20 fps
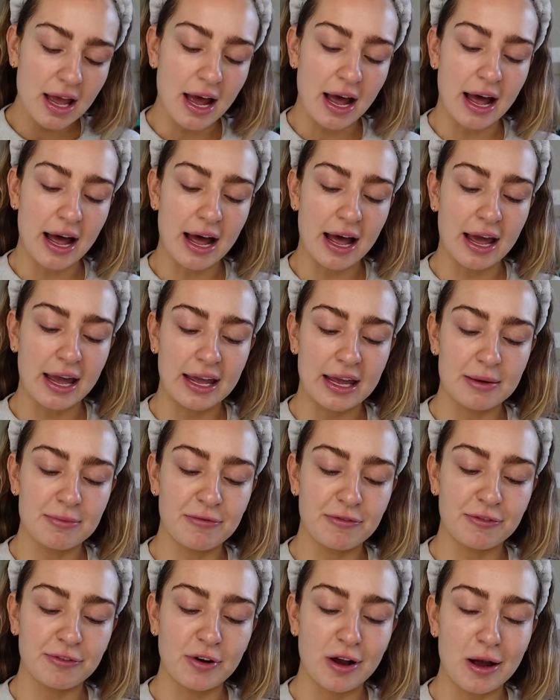I am
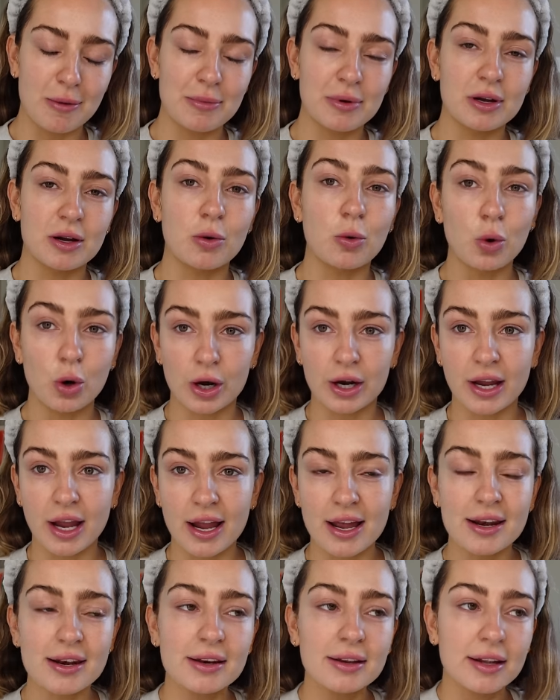from
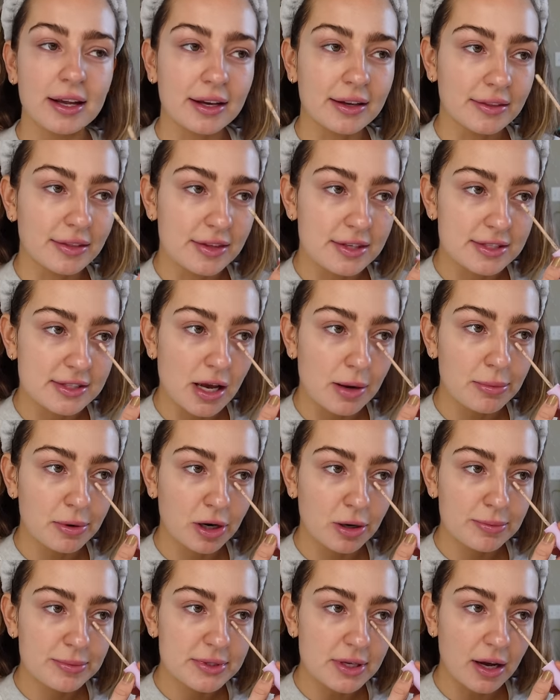Oregon, like the
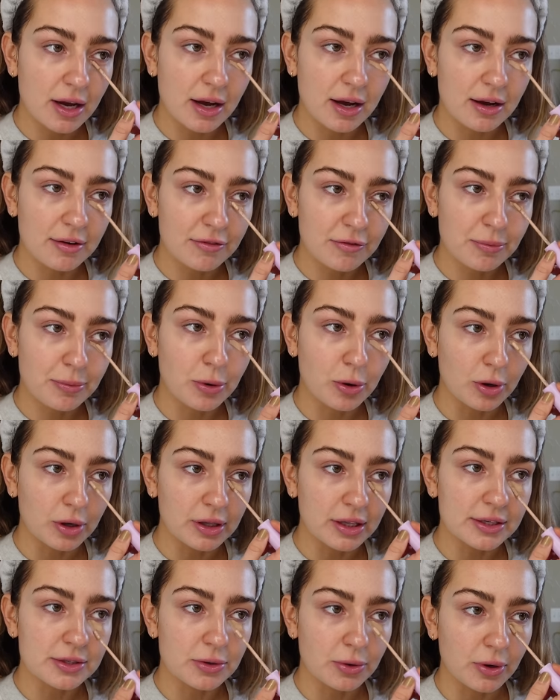suburbs of
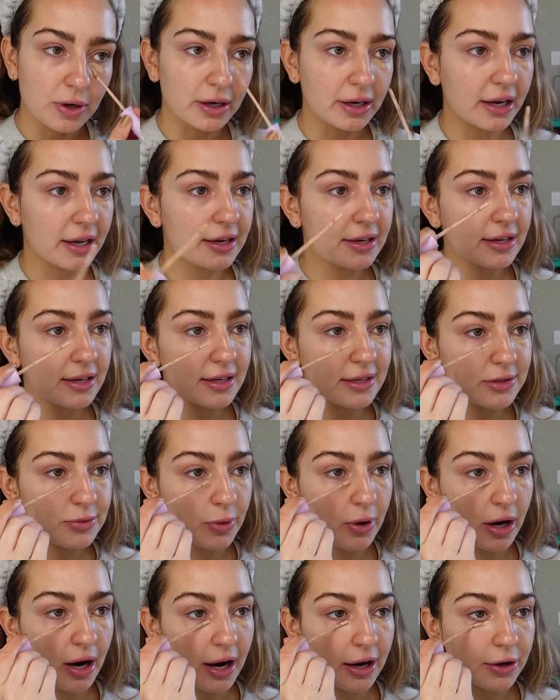Portland, Oregon is
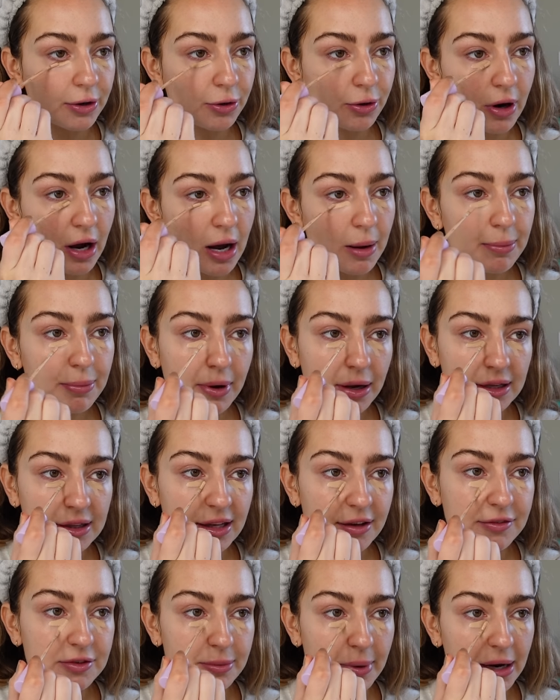where I grew up. I
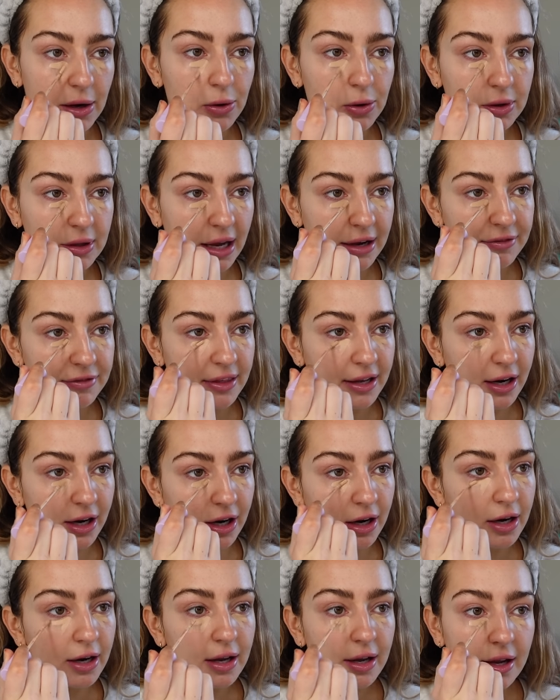lived my whole life
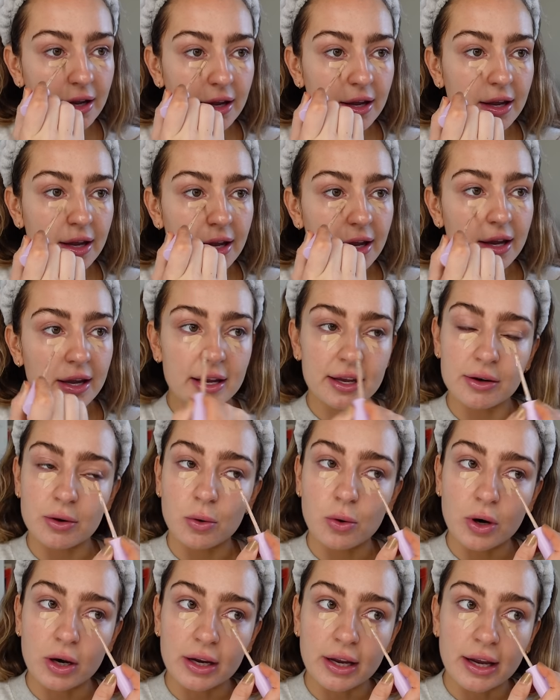there in
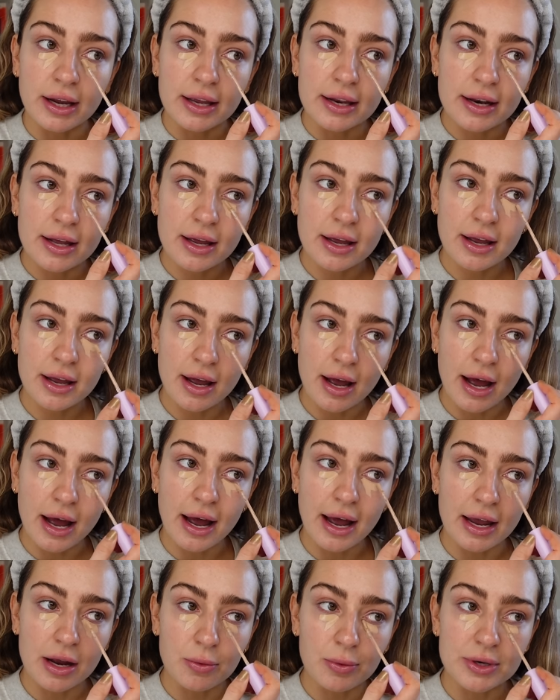Oregon.
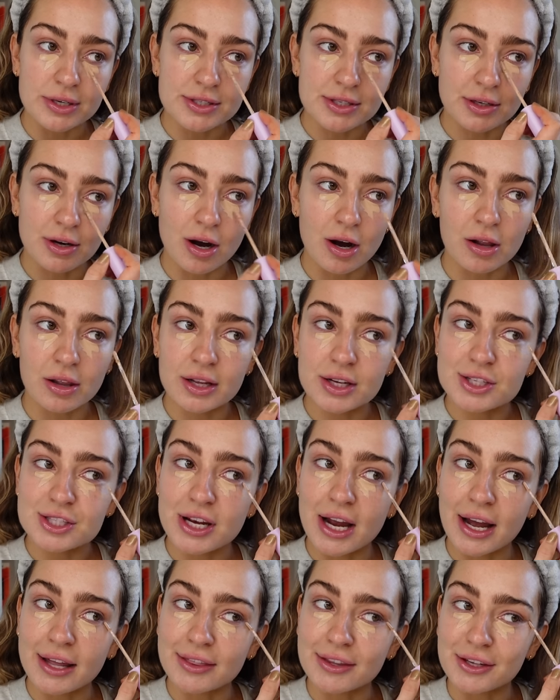I went to college
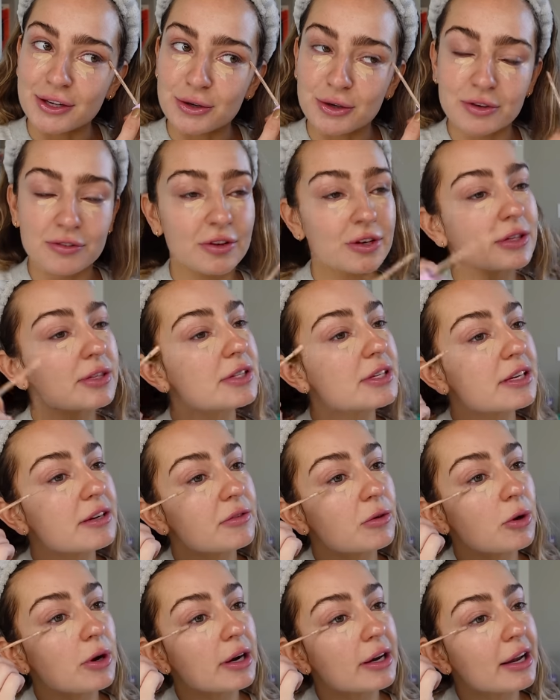at the University
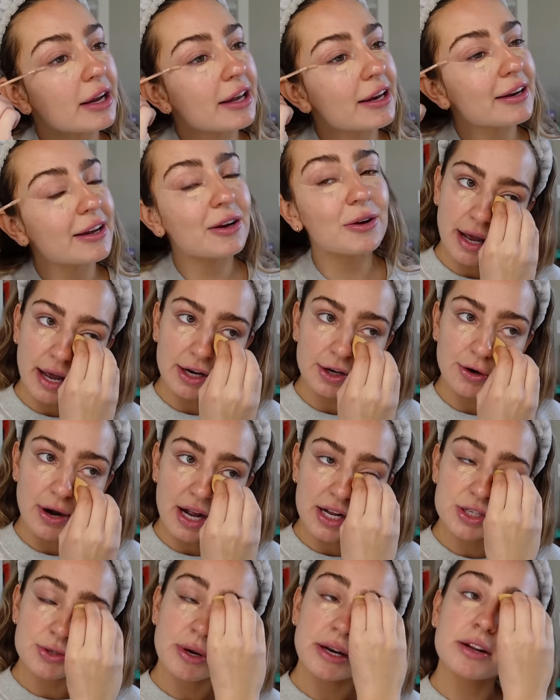of Oregon. I
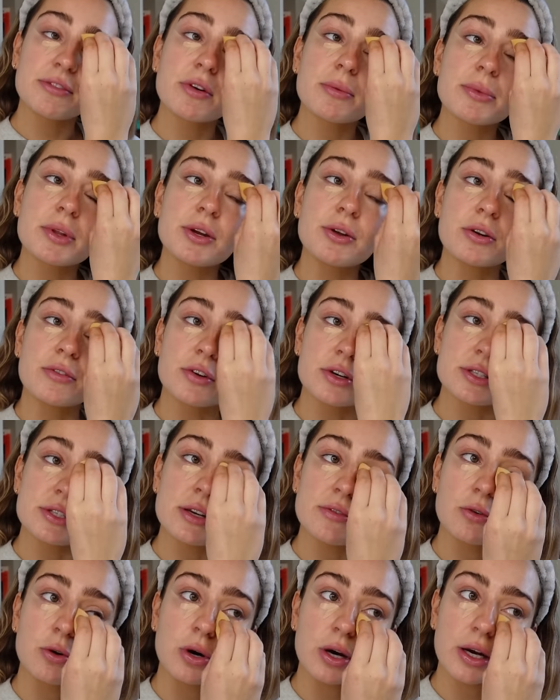graduated from the
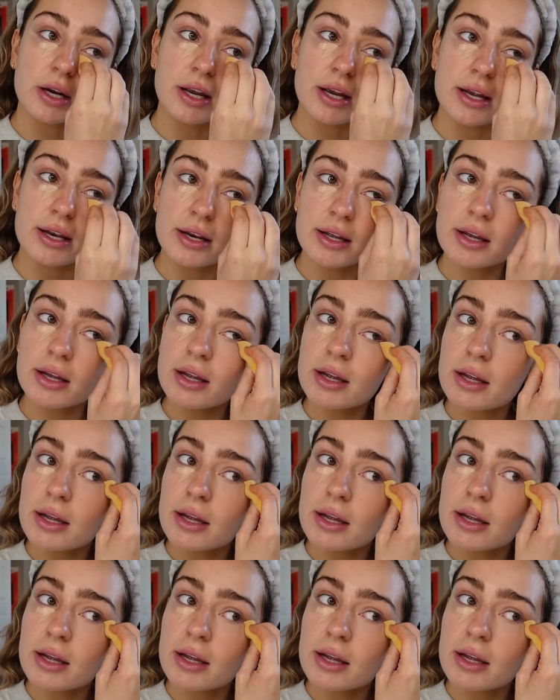University of Oregon